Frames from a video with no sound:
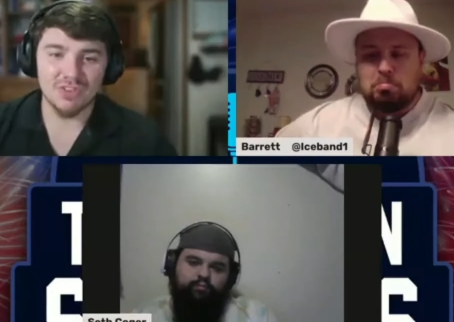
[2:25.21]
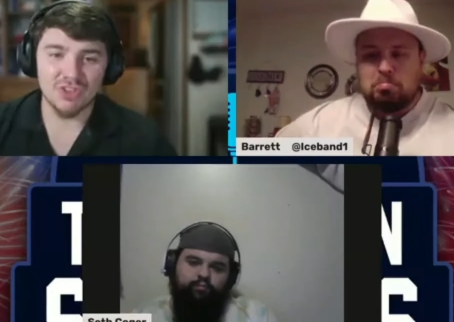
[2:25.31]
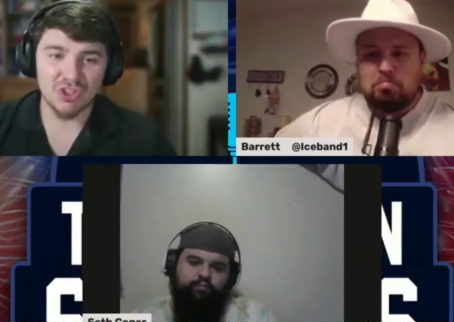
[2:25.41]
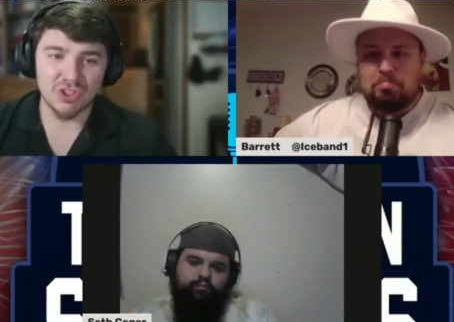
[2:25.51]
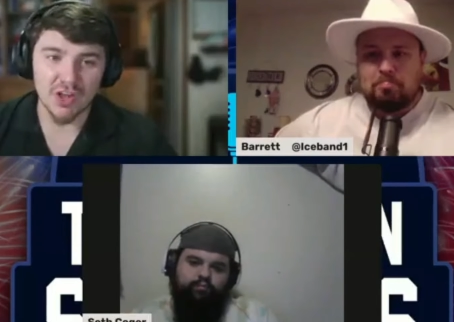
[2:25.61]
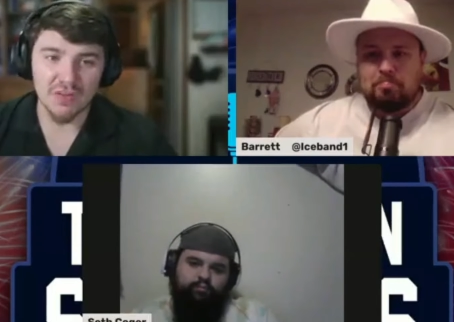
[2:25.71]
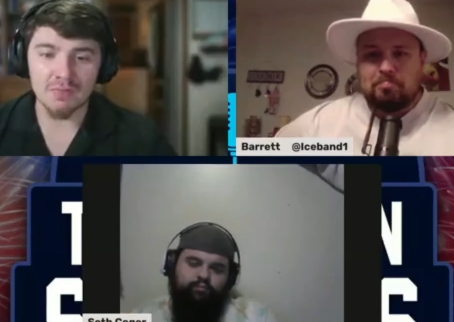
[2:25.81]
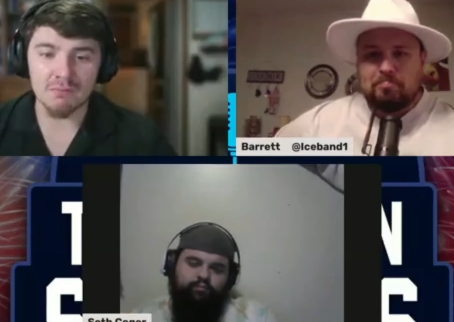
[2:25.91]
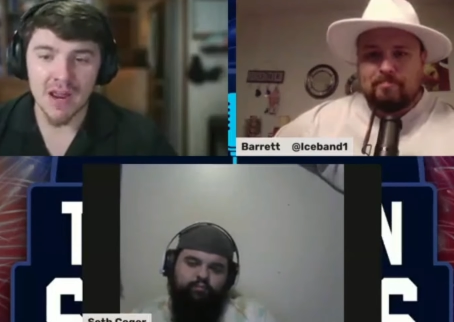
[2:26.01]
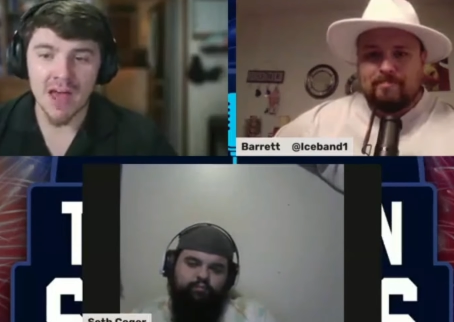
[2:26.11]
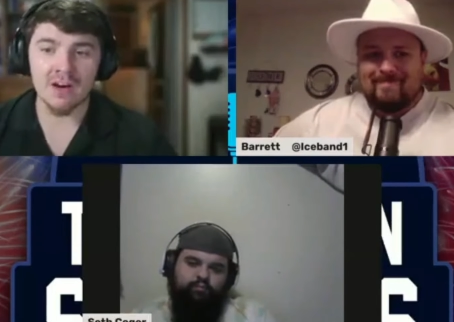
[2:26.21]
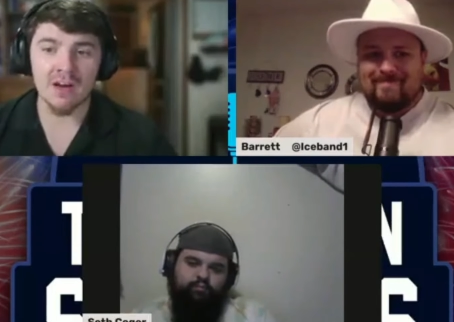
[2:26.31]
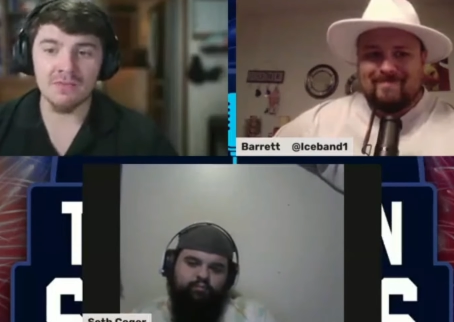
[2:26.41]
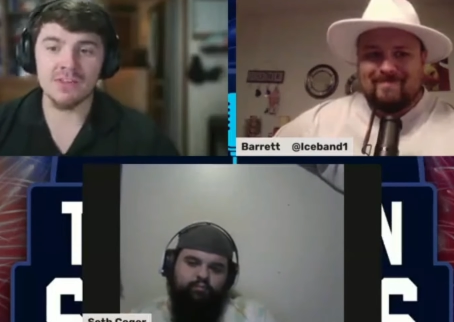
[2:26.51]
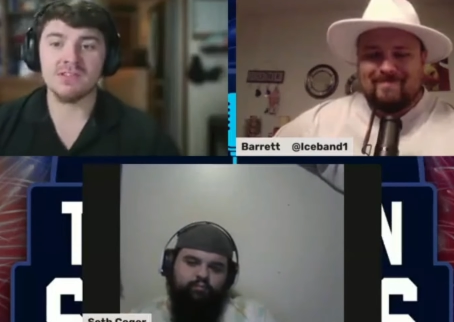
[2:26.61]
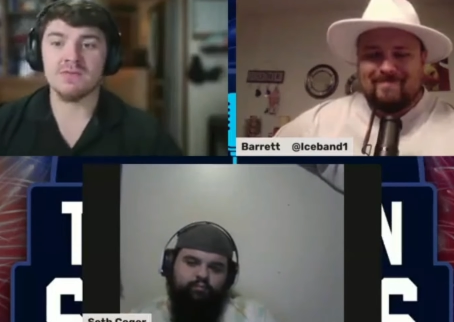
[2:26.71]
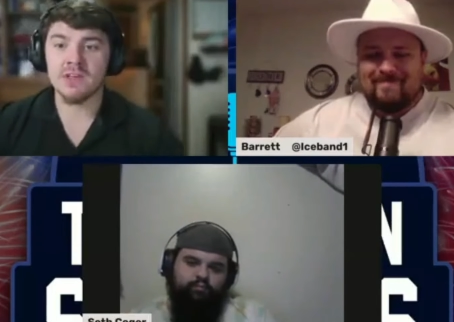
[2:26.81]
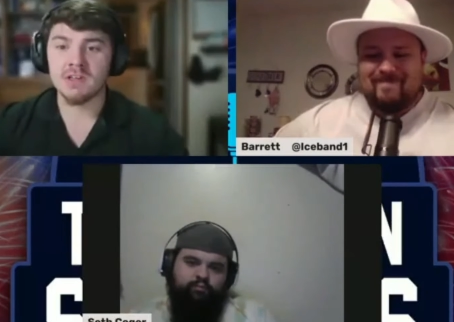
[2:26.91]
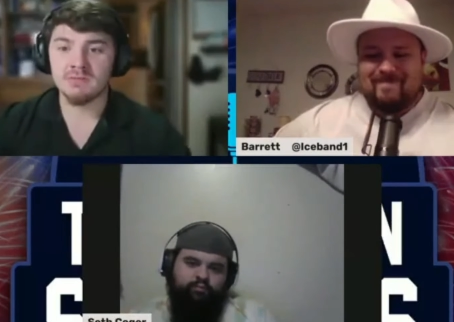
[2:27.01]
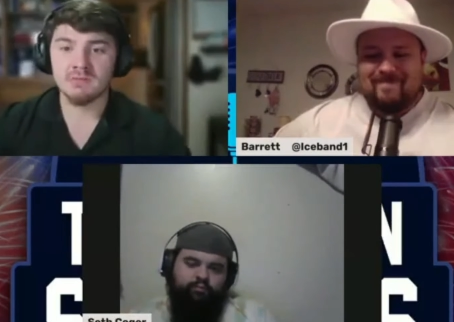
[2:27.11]
Speaker 1: shut them down
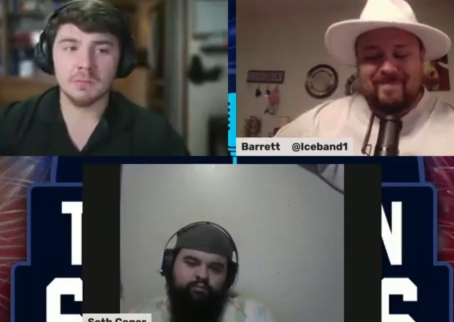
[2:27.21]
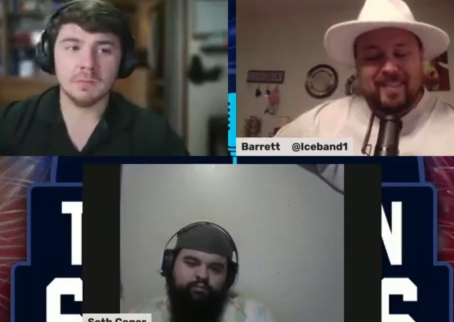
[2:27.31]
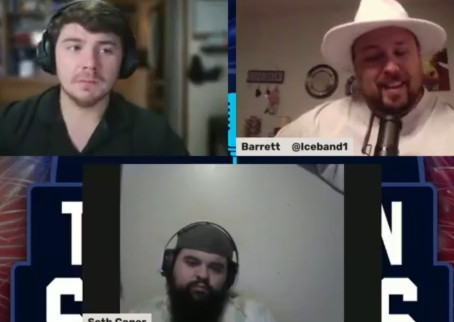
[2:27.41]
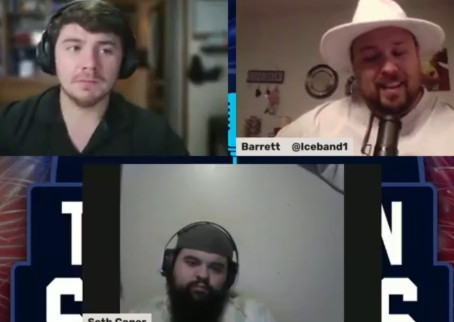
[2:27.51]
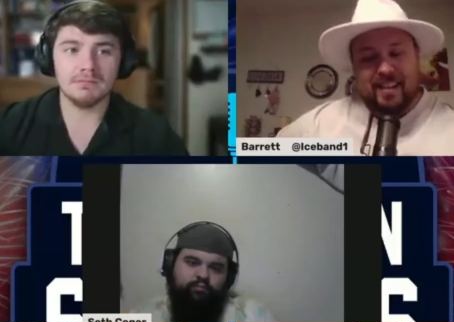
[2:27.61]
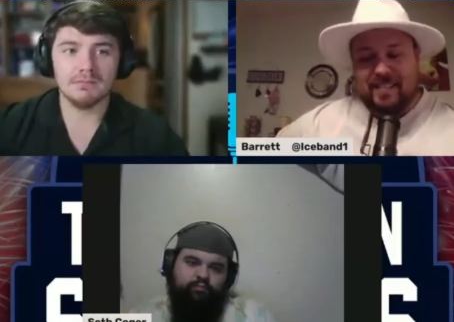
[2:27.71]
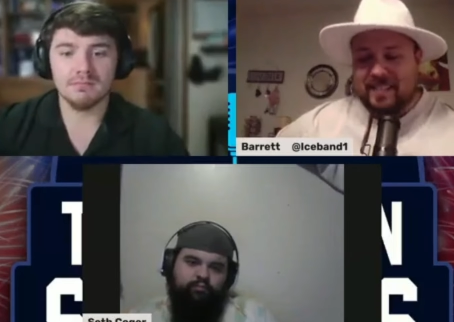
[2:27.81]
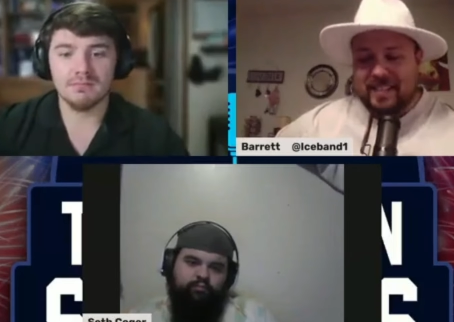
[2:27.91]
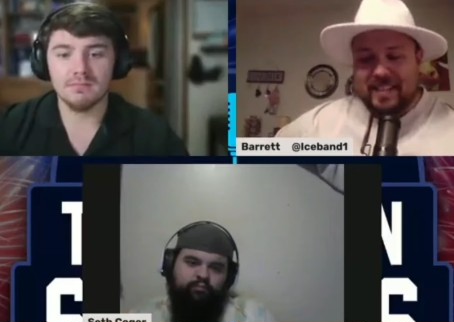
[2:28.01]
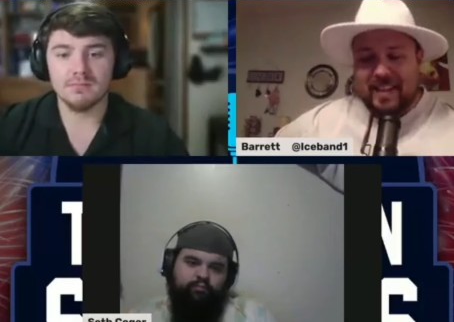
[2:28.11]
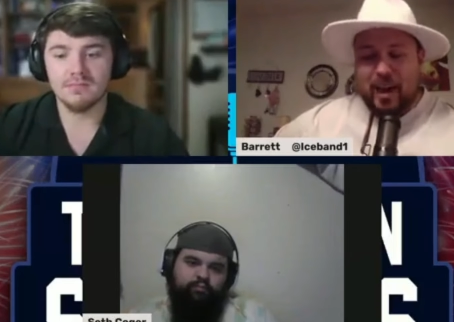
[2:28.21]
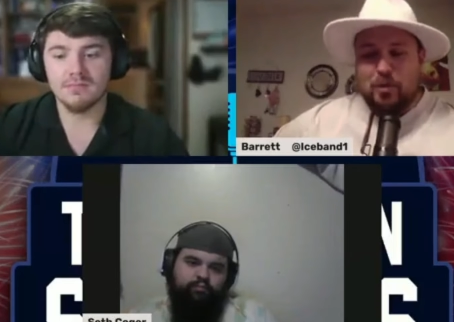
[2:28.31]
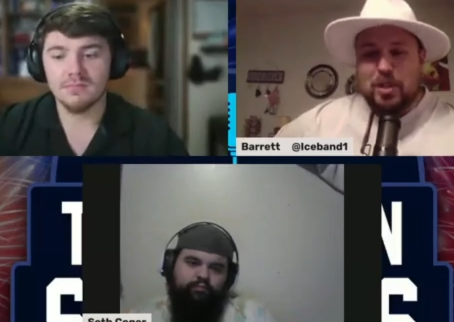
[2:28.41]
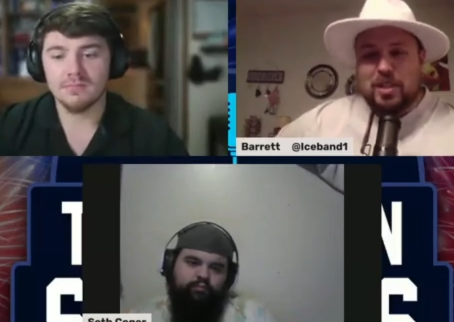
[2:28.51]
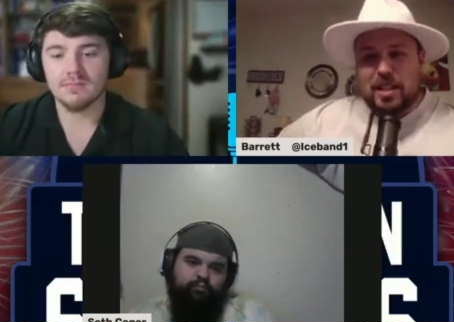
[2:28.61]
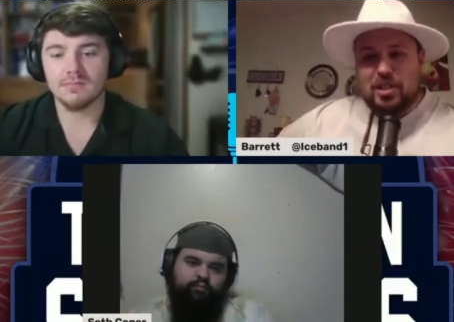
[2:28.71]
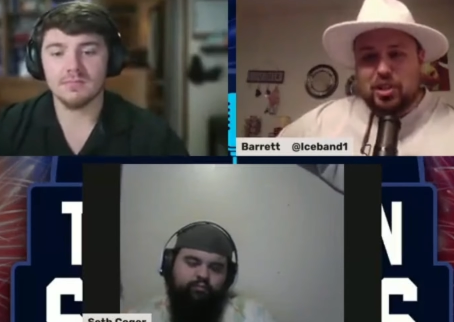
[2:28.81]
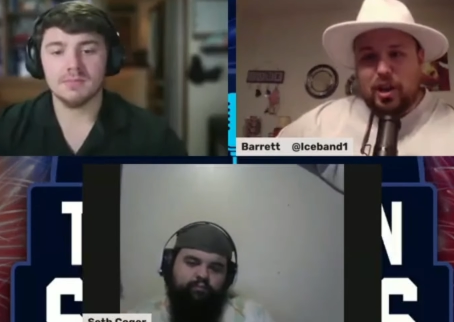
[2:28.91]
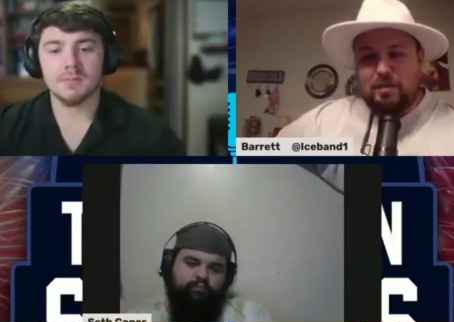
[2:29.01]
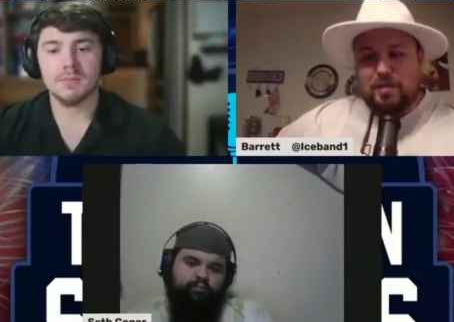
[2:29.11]
offensively?
Speaker 2: I wouldn't say
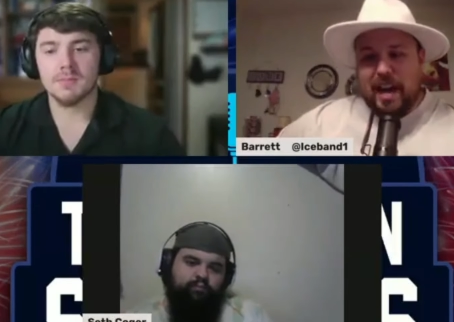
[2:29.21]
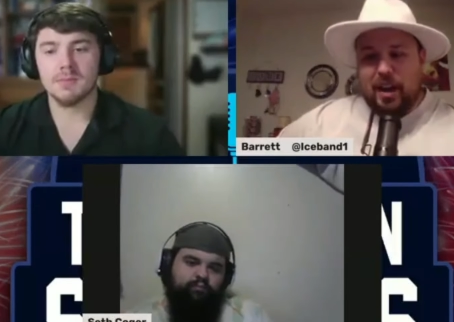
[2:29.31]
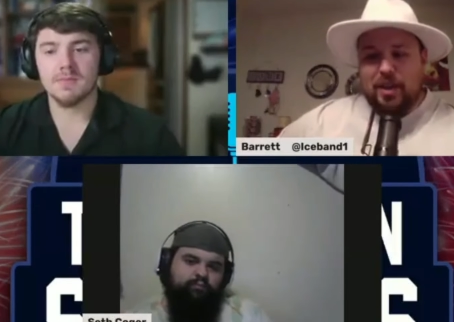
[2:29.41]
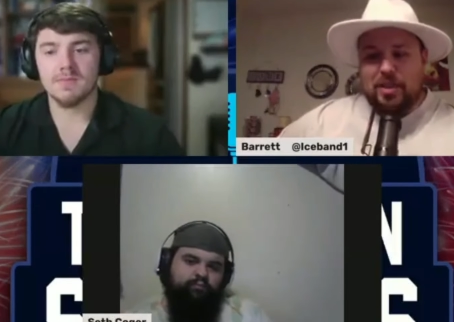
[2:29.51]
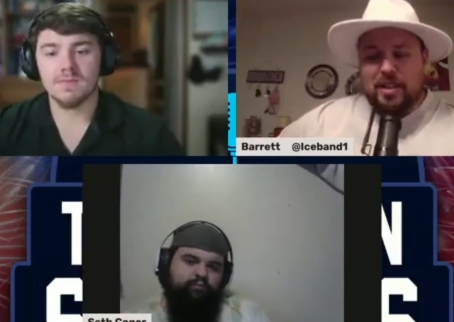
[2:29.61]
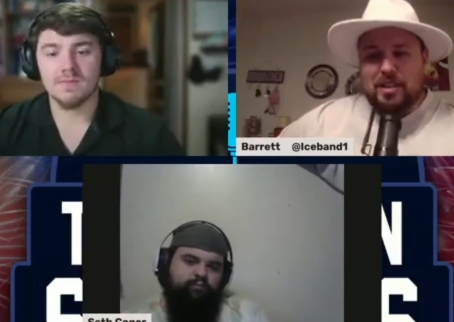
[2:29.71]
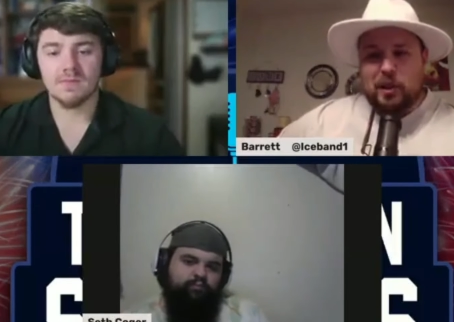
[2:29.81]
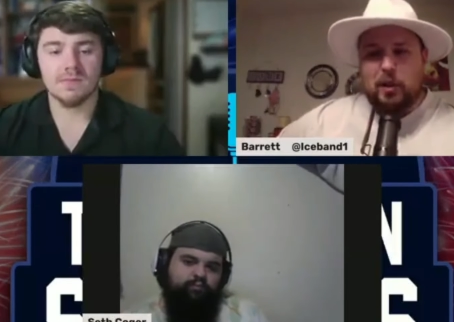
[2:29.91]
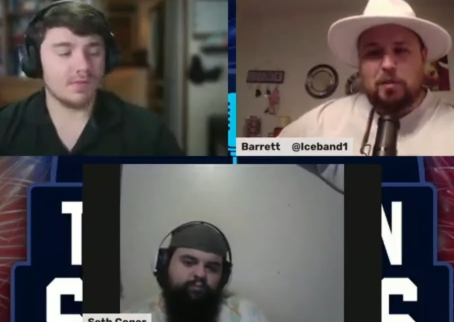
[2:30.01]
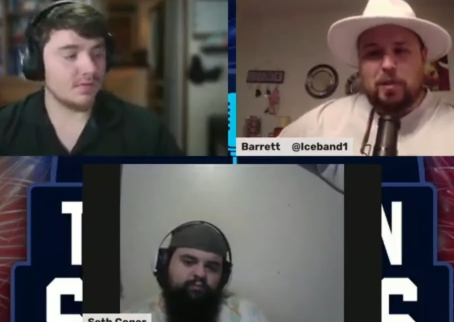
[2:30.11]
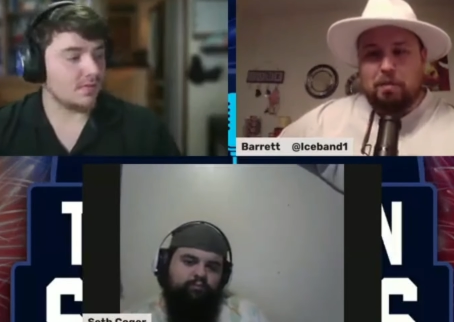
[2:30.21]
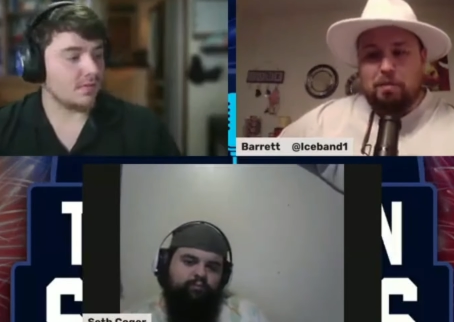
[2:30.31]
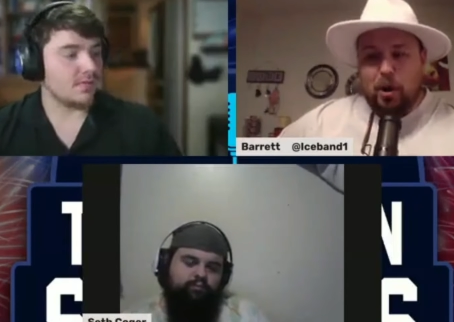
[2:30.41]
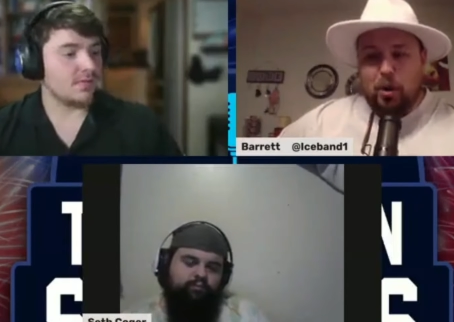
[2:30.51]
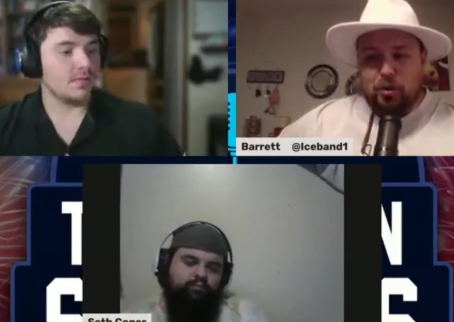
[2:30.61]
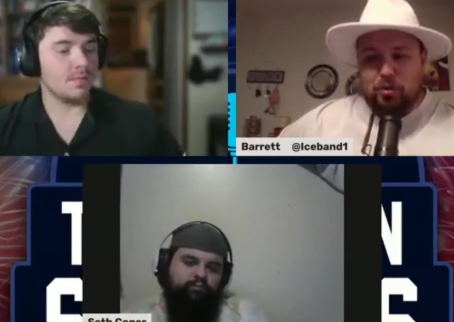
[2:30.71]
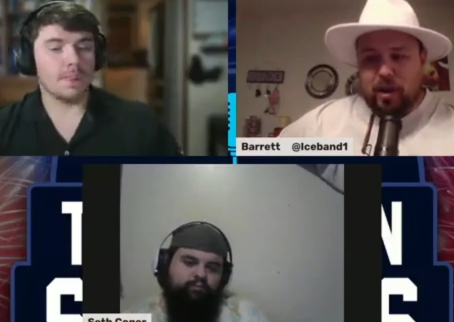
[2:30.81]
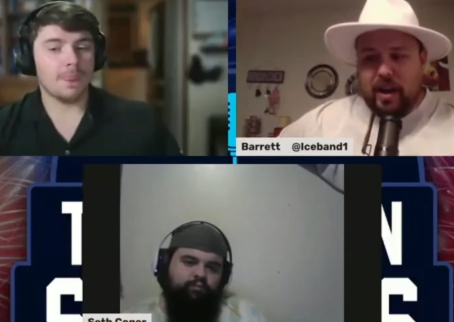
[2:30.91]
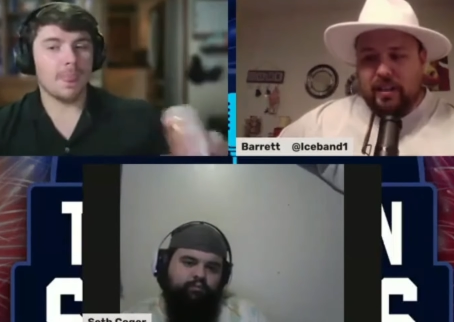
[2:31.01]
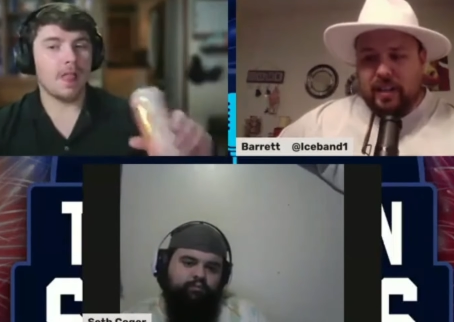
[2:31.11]
shut them down. I think it's a little bit of
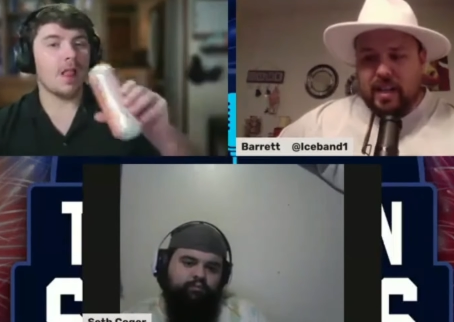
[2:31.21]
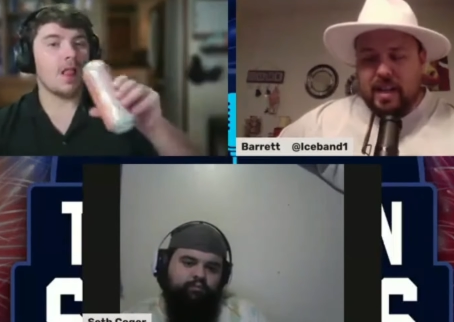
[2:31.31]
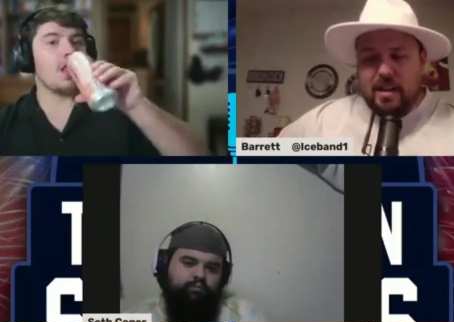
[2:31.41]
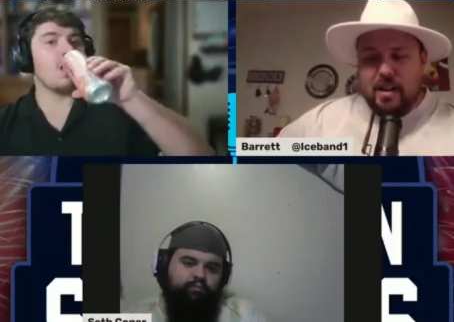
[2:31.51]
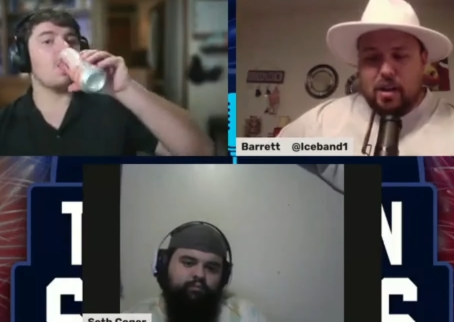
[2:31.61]
both, right? Like,